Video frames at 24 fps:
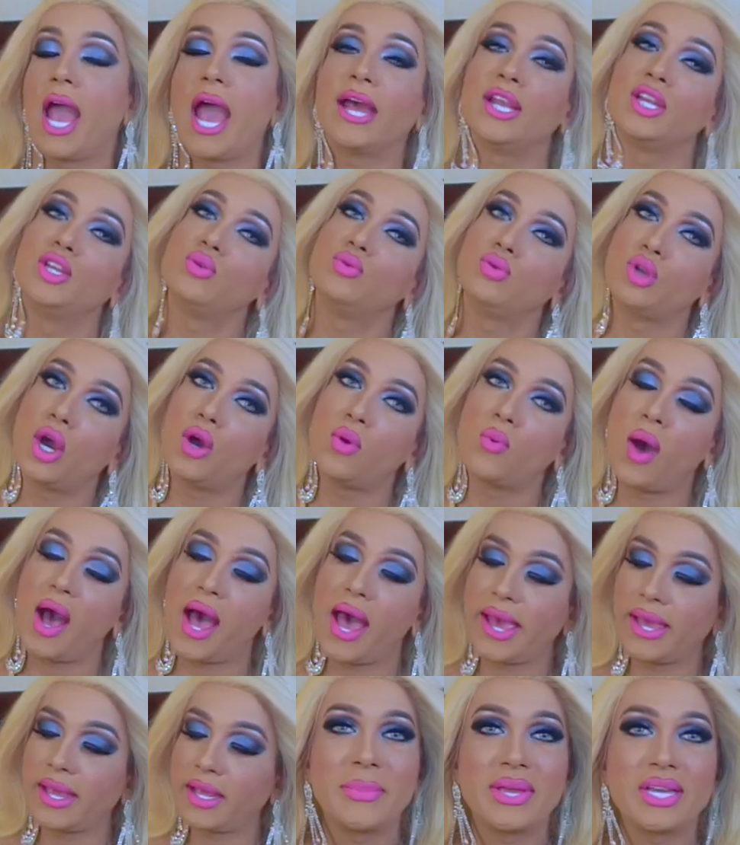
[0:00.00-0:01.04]
And you know
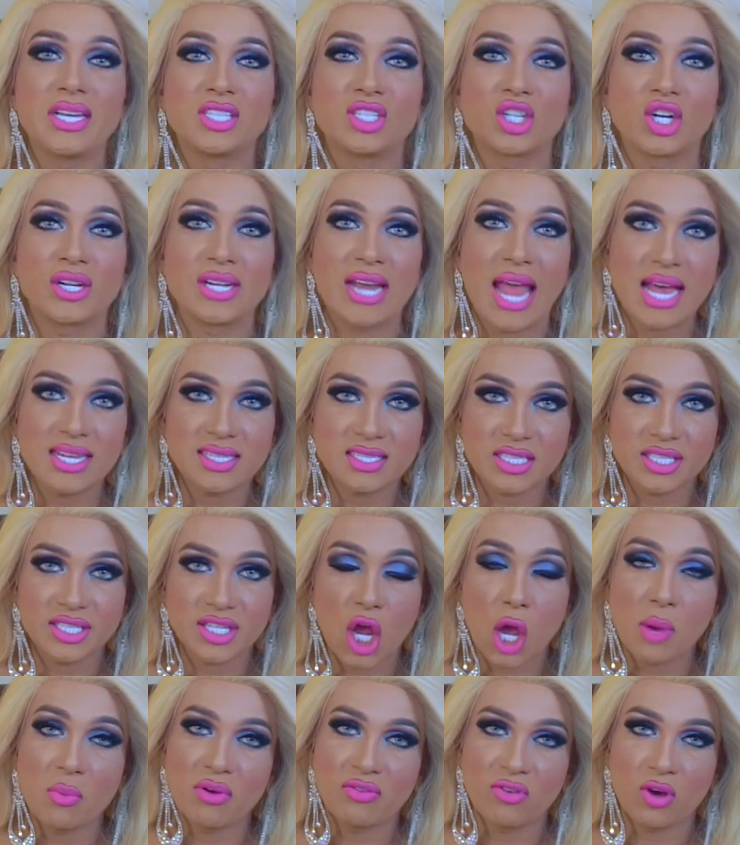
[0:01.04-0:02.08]
why. Because they're nasty,
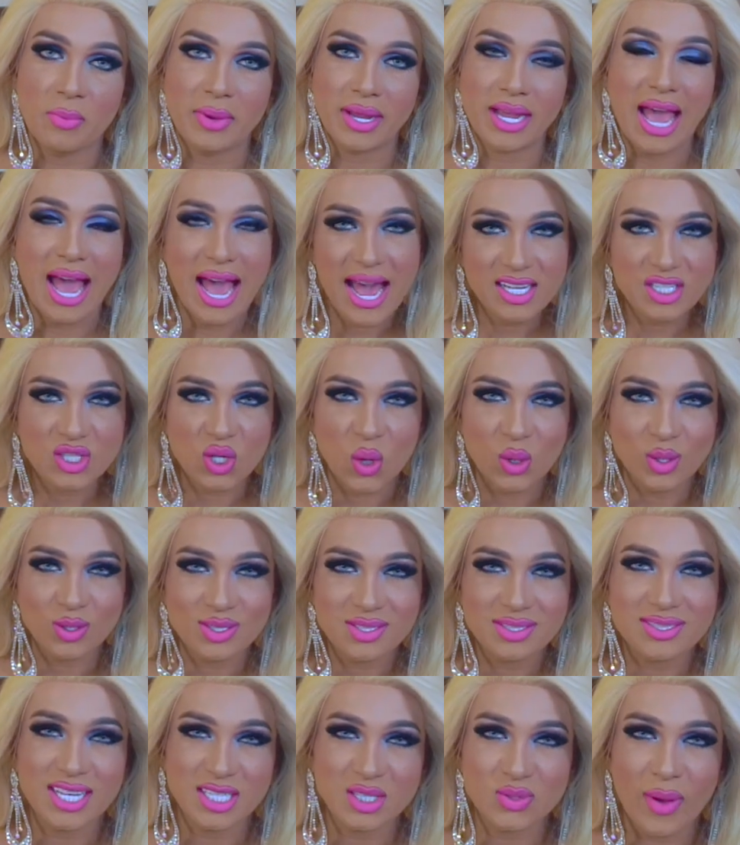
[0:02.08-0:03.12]
homophobic assholes.
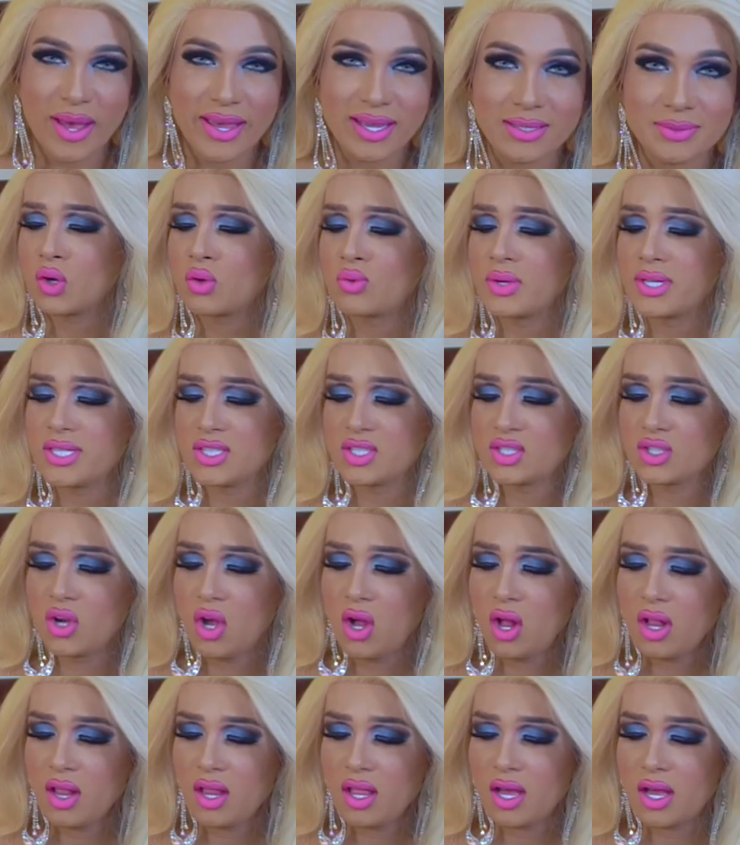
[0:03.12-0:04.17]
That's why.
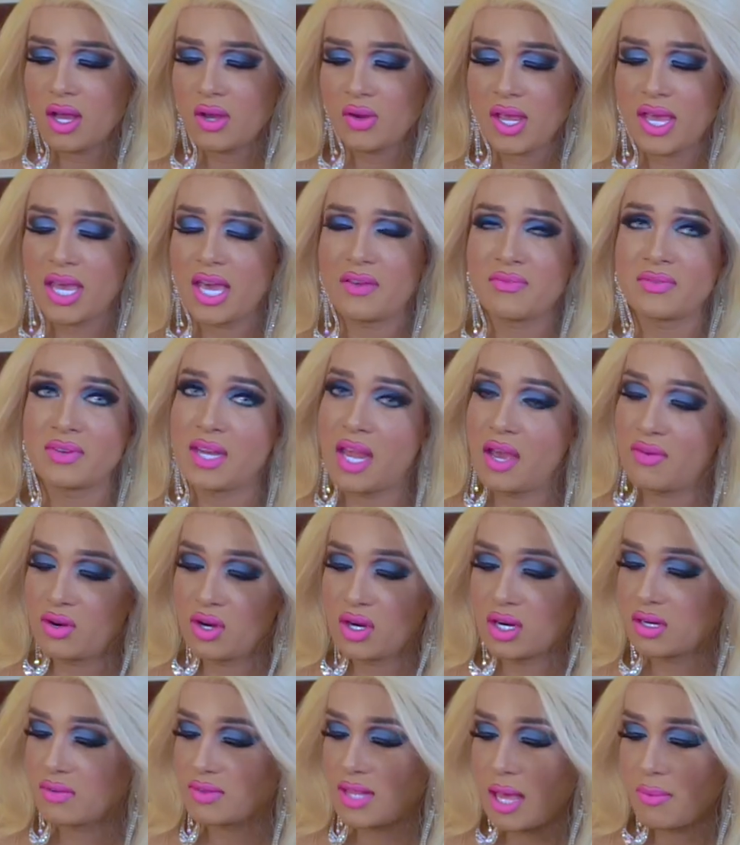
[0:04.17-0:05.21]
Krystal, okay, I've never
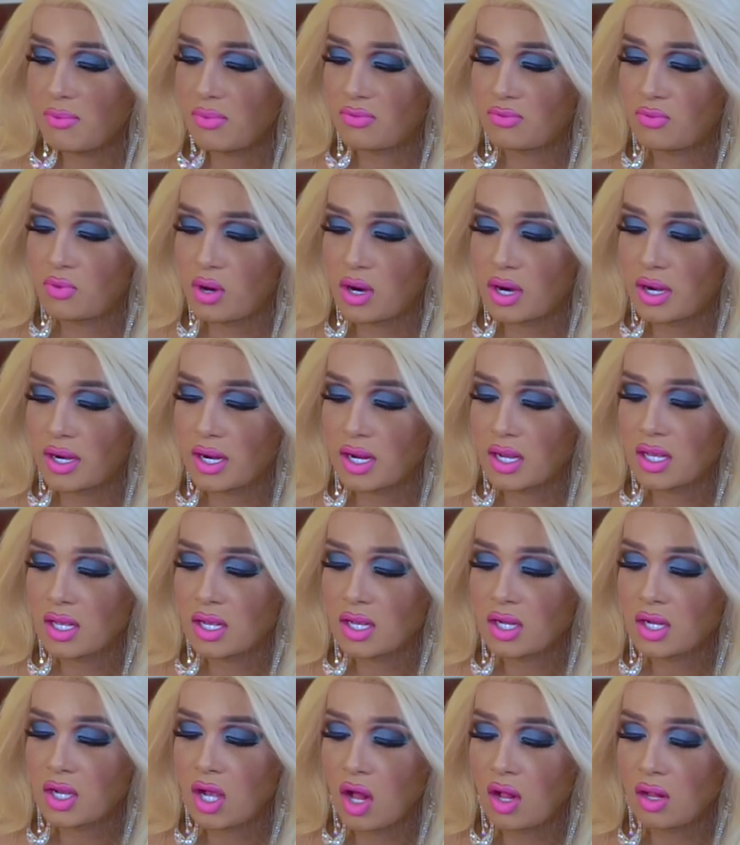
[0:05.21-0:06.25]
heard of that before.
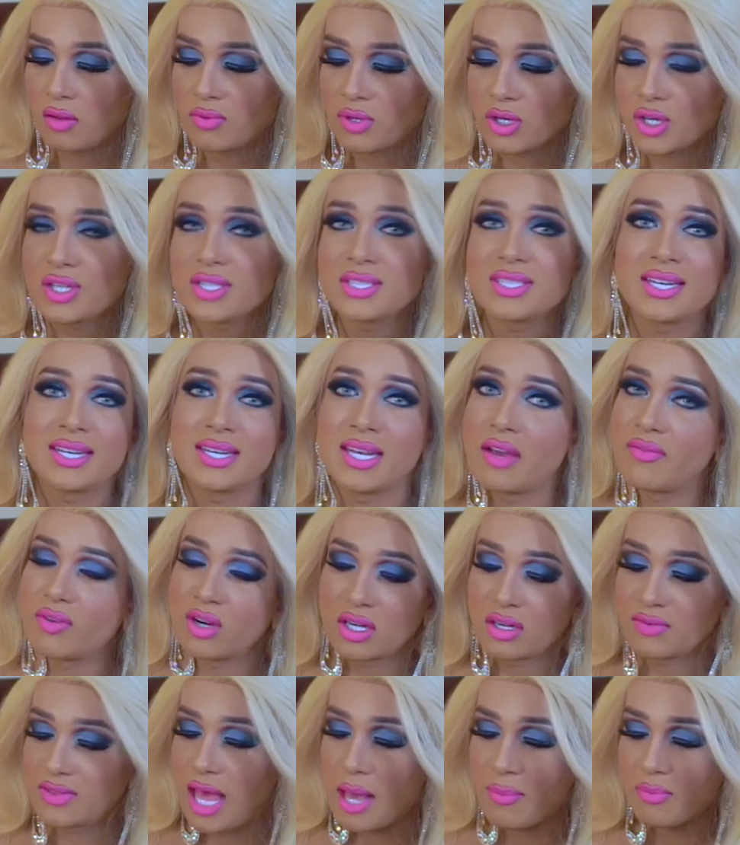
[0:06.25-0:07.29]
Culver's, never
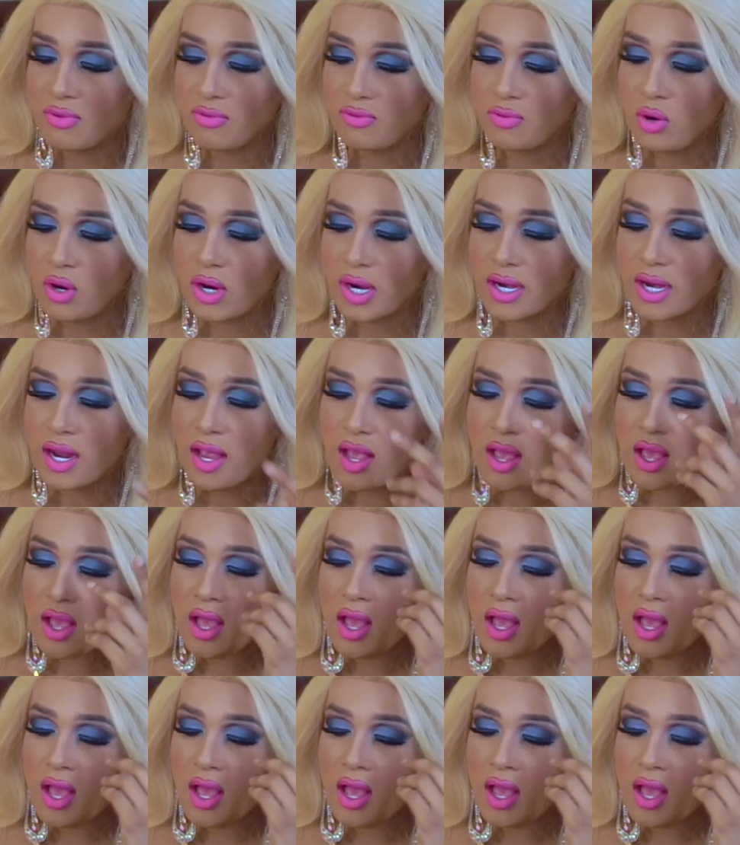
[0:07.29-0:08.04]
heard of that before.